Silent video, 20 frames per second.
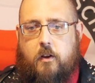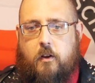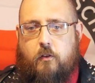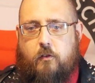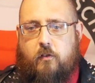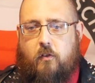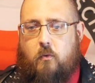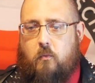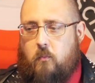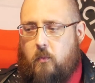
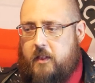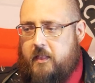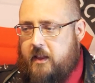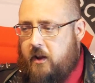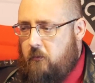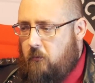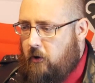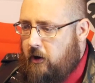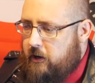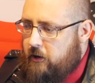So when they
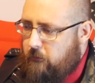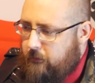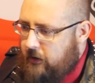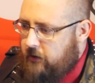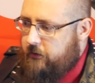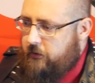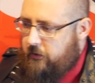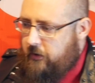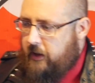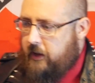walk
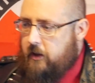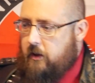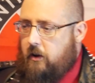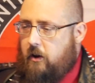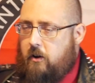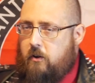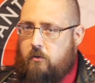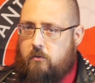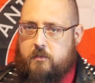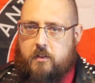around saying,
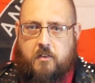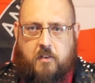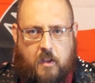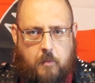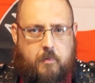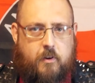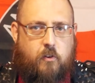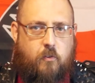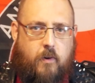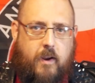oh, the
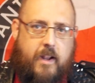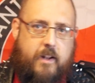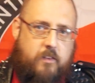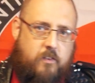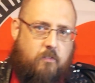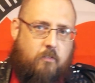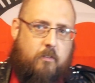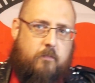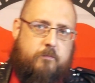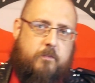
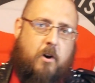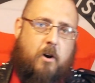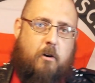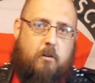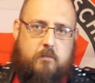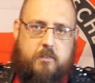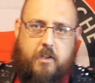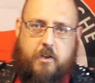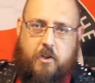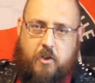Democrats are
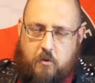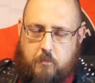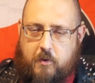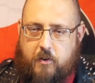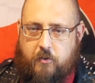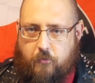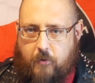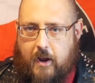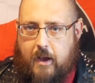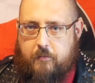involved in human
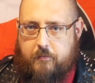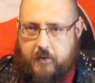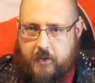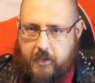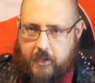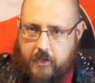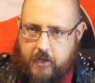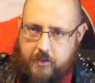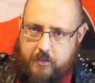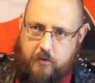
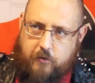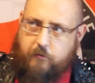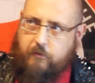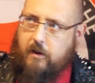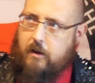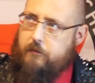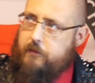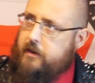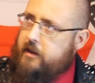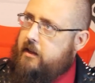trafficking and they're
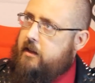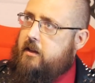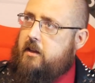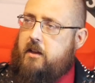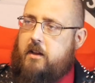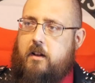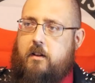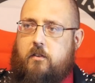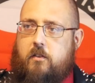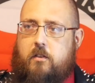trafficking
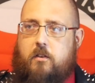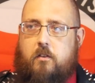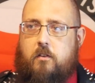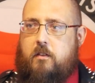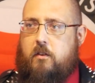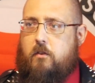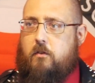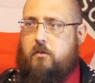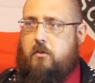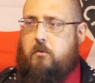kids and
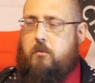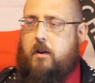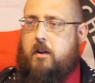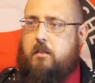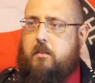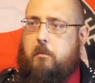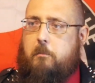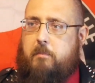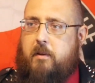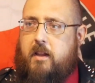they're doing
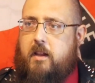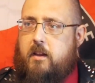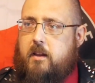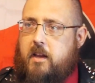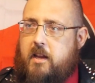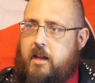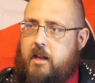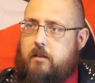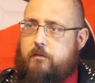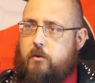the big
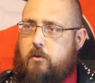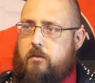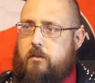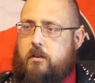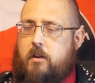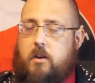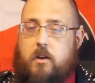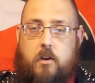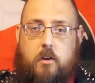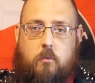evil,
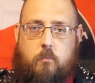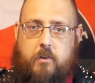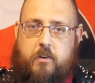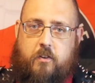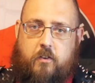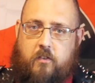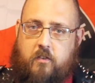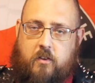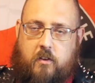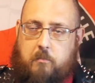which
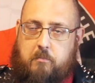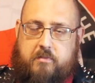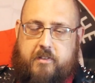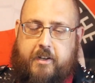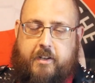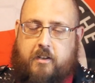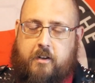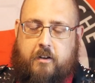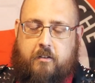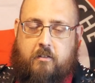is
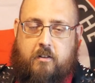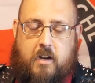complete and utter